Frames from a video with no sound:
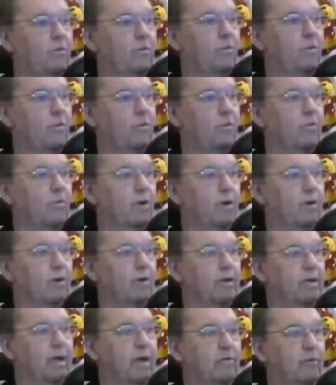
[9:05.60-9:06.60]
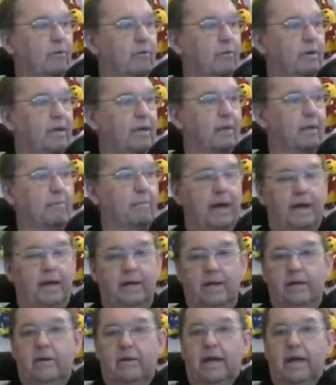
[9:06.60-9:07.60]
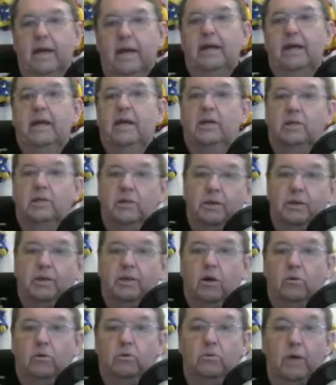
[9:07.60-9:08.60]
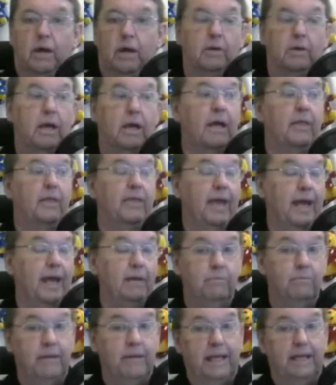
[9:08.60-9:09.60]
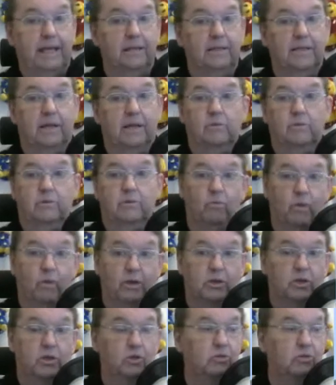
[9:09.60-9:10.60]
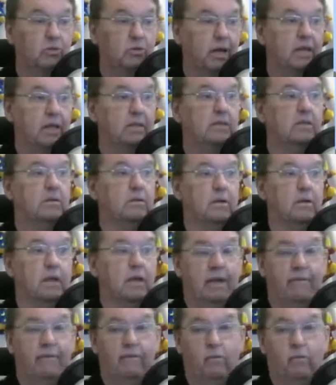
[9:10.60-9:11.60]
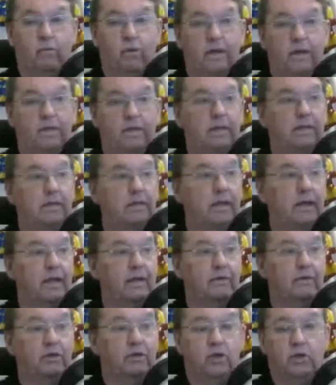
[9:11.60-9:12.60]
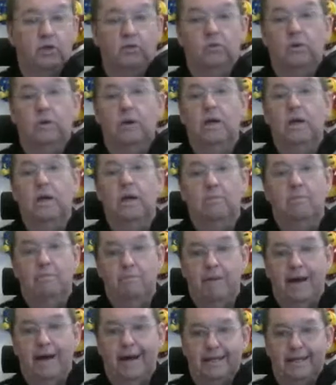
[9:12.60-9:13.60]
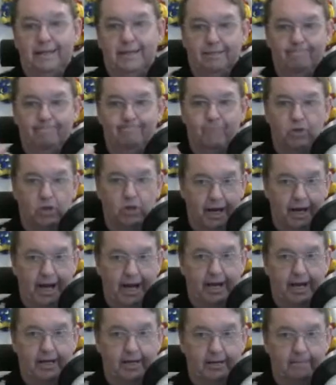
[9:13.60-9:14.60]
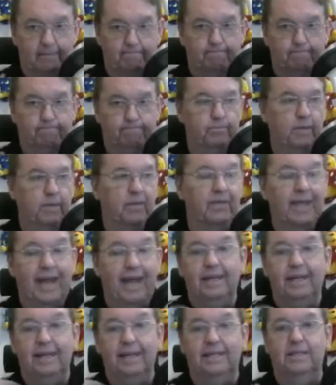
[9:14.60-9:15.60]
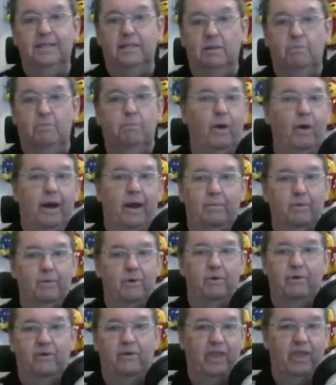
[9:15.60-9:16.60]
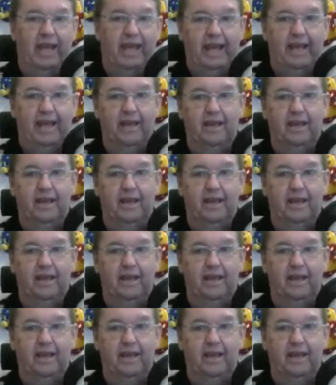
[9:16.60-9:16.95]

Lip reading: where it came from and then back here again. So it goes round. That means that what two trains, the level 1 and the level 2, might collide. And that is the primary thing